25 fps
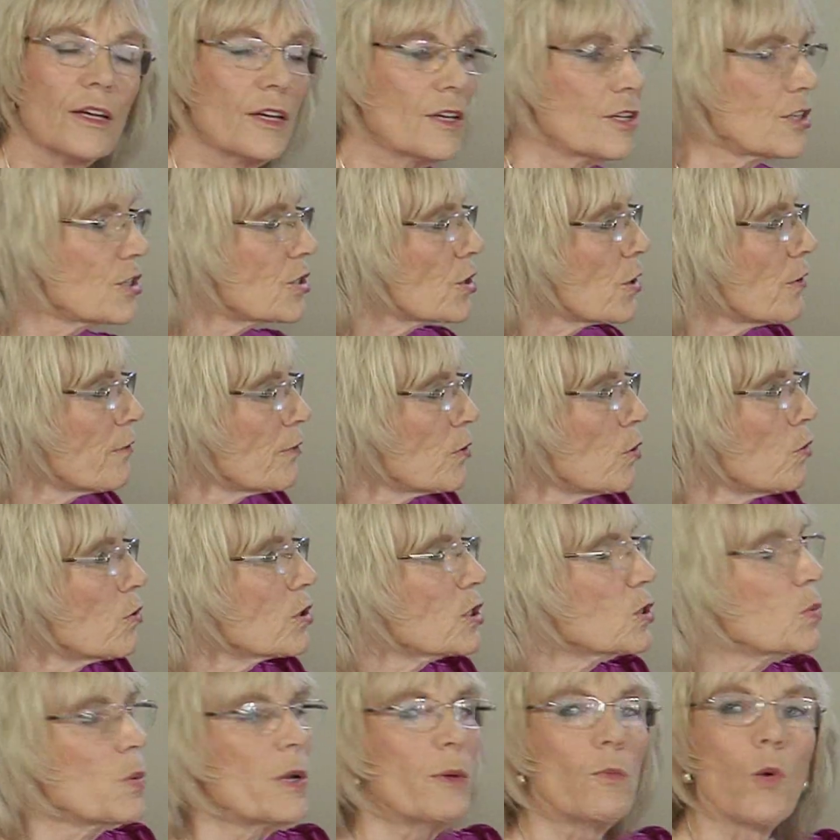So of
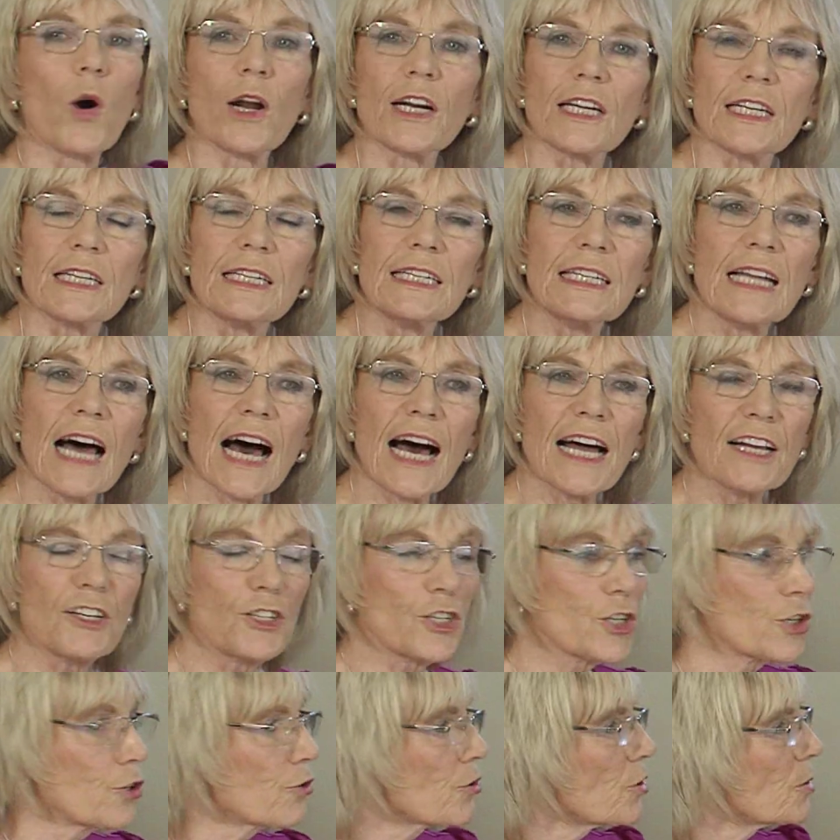course we want
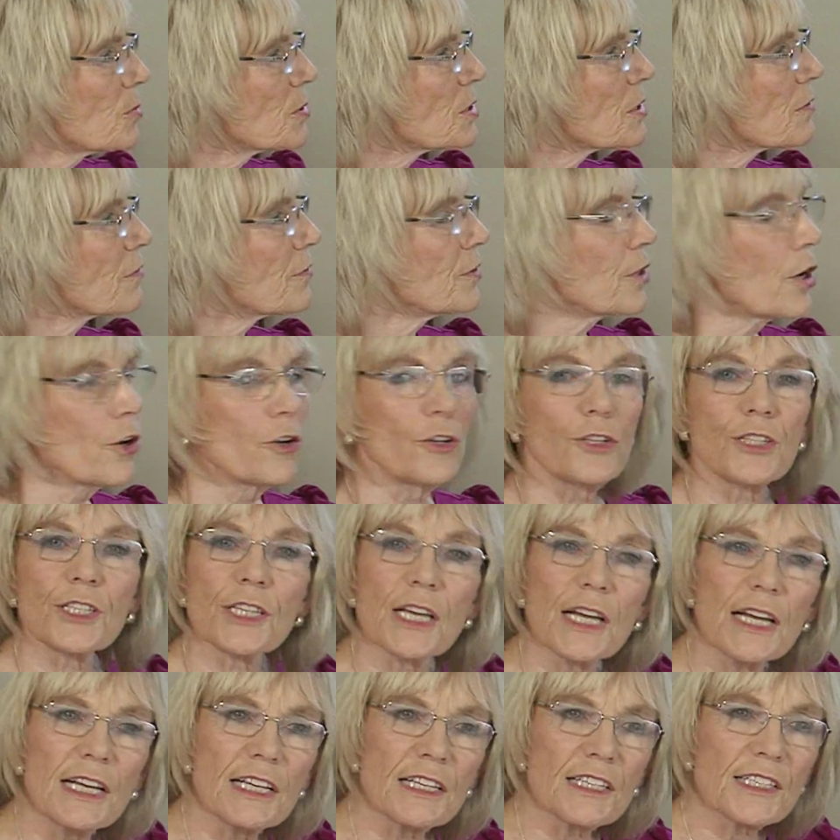larger groups of notes,
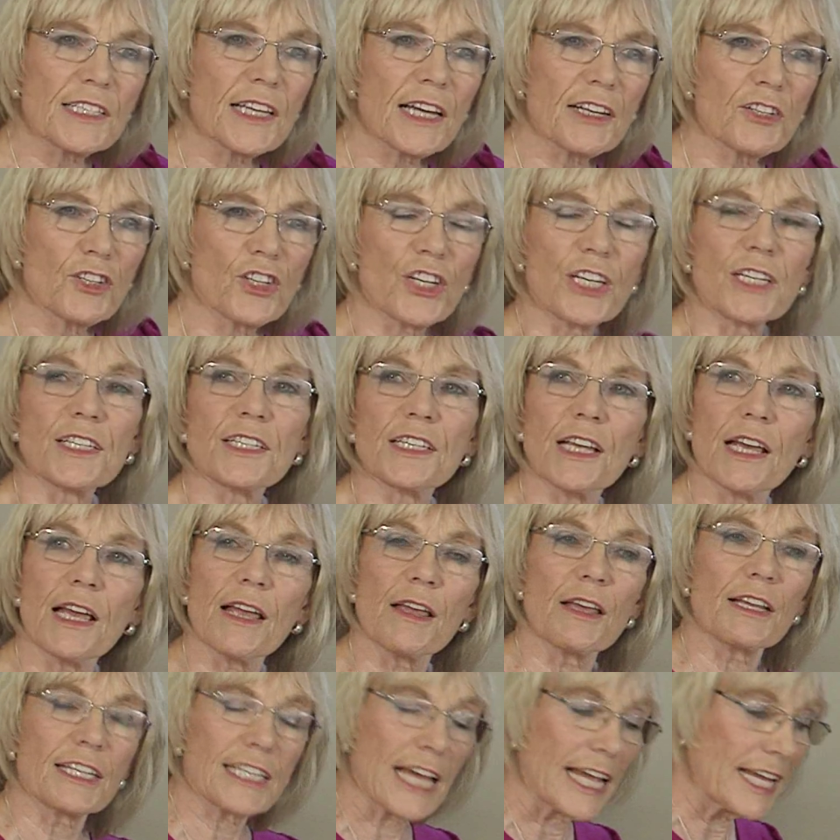such as
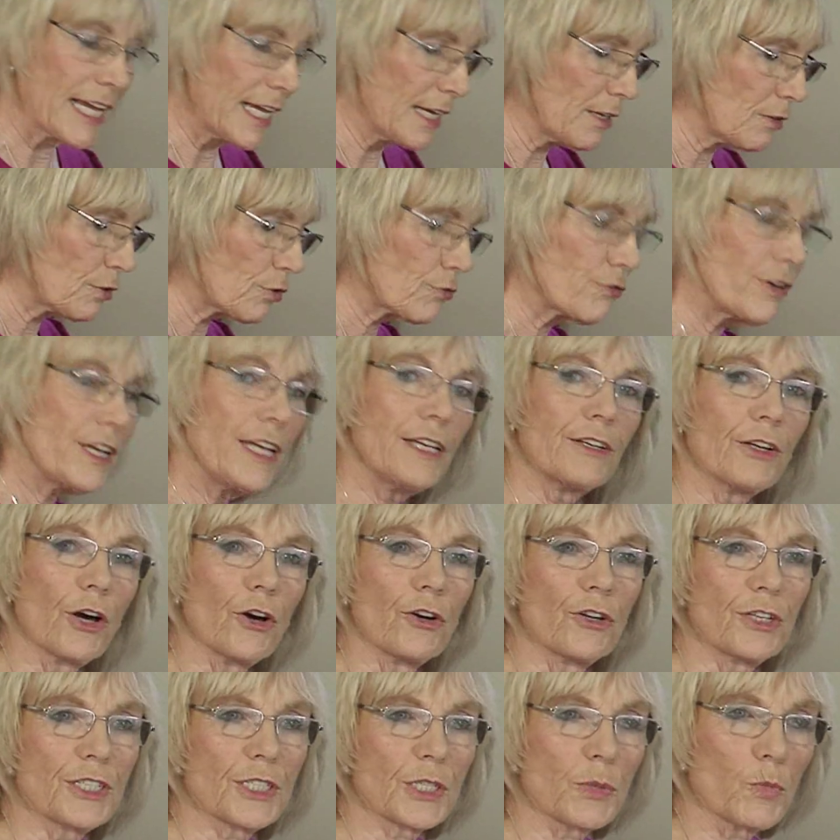taking three
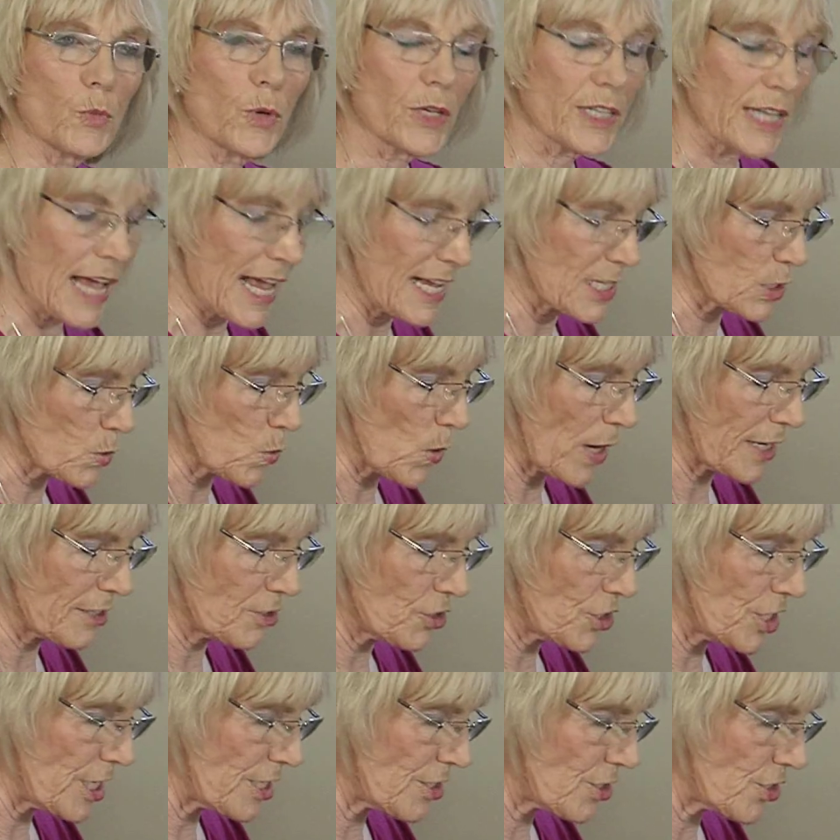notes as one
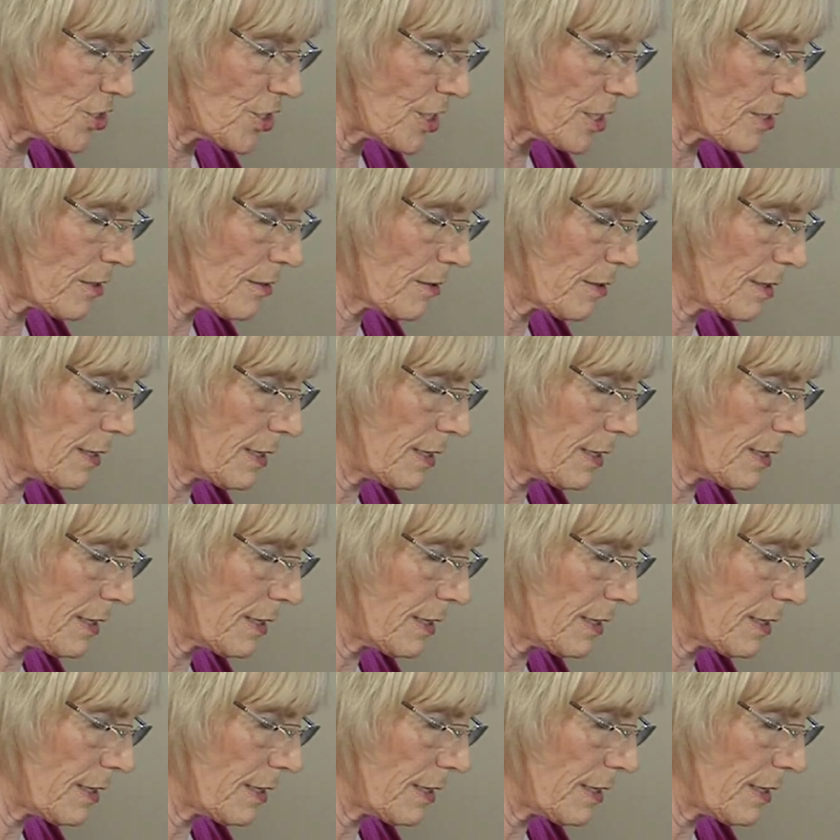gesture.